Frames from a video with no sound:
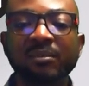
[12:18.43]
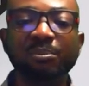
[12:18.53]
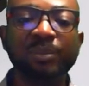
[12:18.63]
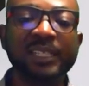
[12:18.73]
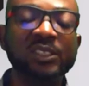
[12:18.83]

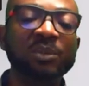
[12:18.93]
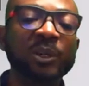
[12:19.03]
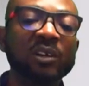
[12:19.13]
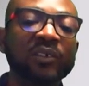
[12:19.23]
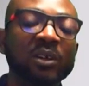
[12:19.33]
by the number
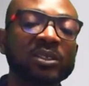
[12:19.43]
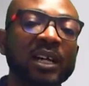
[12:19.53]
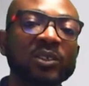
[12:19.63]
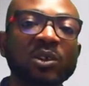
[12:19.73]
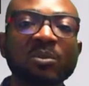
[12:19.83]
of health
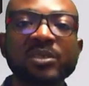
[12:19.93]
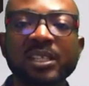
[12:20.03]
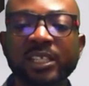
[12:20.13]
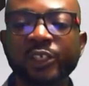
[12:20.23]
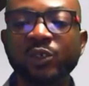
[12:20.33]
outcomes
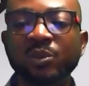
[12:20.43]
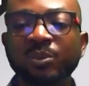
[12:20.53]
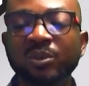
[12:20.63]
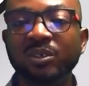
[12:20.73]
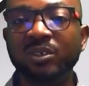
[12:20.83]
in each group,
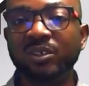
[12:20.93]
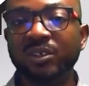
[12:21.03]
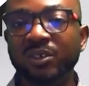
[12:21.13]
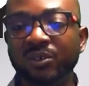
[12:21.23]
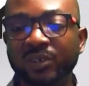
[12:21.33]

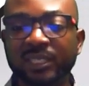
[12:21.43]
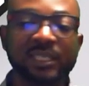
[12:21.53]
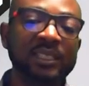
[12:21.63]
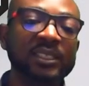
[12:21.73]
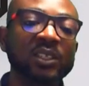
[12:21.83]
rather
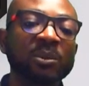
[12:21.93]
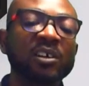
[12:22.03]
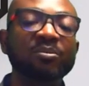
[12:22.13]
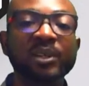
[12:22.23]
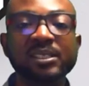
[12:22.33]
than the number
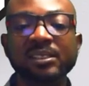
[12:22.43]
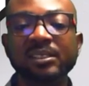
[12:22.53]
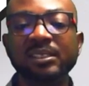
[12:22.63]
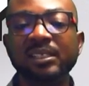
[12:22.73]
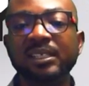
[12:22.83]
of
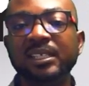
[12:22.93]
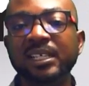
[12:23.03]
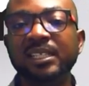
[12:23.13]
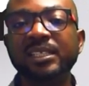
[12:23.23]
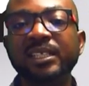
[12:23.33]
persons
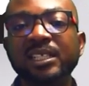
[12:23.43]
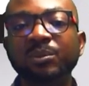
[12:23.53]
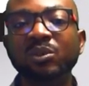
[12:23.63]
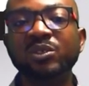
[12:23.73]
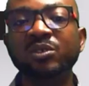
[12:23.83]
in each
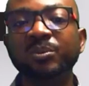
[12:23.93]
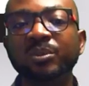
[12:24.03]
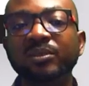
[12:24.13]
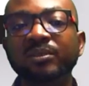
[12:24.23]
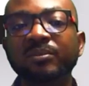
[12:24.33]
exposed group.
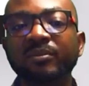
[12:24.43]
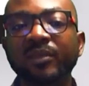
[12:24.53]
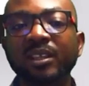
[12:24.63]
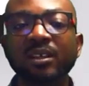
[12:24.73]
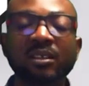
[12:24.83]

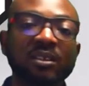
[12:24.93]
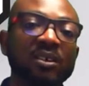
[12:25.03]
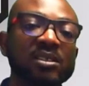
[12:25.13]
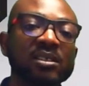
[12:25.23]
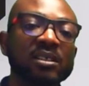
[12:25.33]

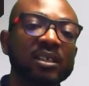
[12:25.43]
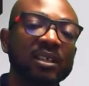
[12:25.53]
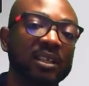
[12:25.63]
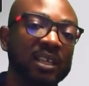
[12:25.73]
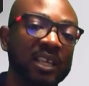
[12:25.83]
Thus,
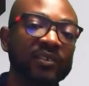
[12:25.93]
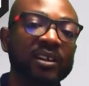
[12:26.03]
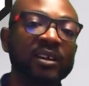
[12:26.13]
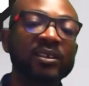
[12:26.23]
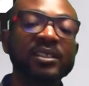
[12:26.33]
if there
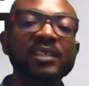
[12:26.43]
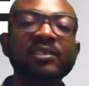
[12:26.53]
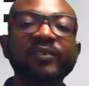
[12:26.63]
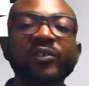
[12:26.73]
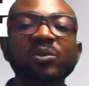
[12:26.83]
are relatively
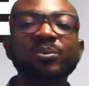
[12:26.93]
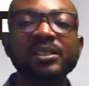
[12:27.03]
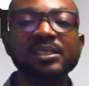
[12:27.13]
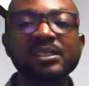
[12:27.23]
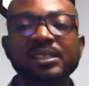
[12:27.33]
few
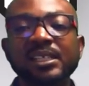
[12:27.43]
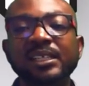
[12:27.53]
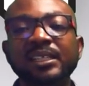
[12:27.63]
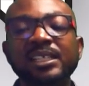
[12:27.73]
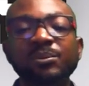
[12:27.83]
persons in
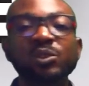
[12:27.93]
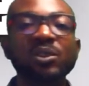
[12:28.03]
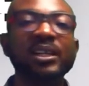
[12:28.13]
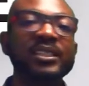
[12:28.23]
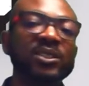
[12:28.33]
an exposure
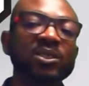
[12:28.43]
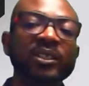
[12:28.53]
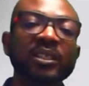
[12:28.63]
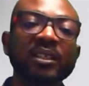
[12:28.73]
category,